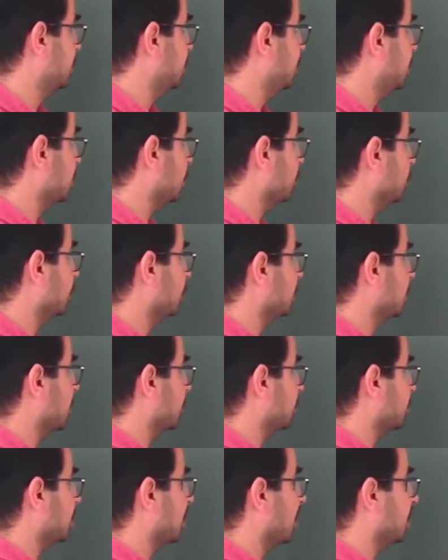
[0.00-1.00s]
there's going to be
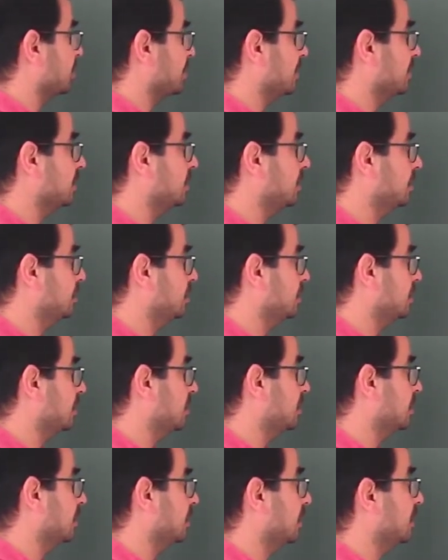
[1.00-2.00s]
some charge induced
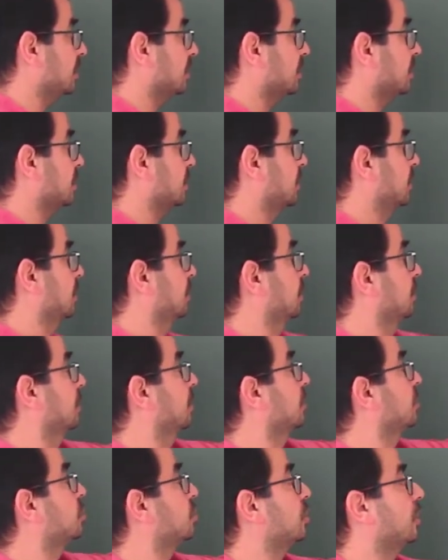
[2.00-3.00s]
in the inner
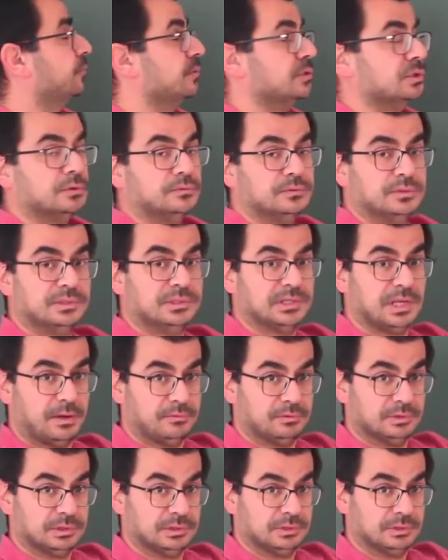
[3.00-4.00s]
surface of these
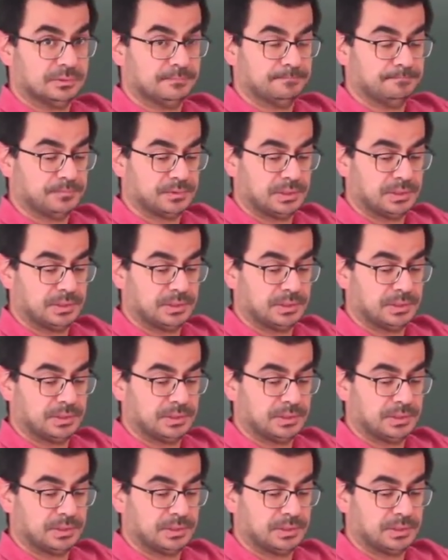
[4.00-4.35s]
cavities.